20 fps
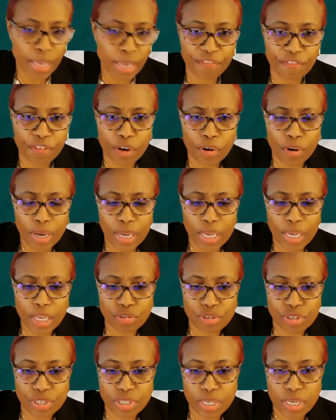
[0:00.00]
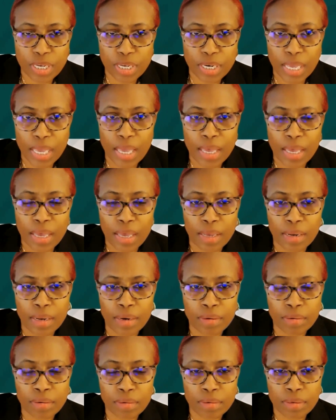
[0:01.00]
If you're interested
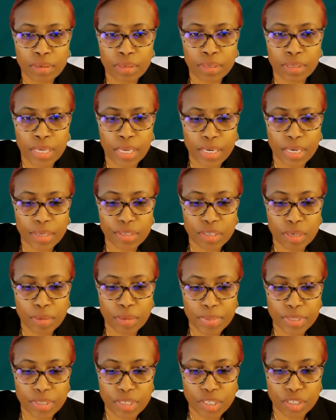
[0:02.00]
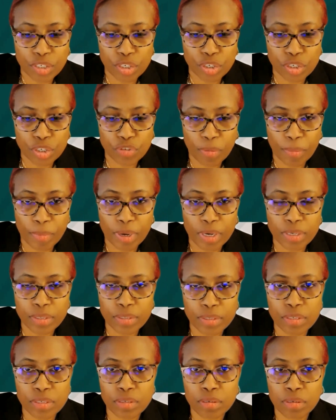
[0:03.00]
in getting some assistance from
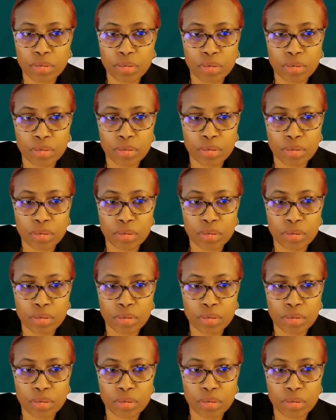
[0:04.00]
us,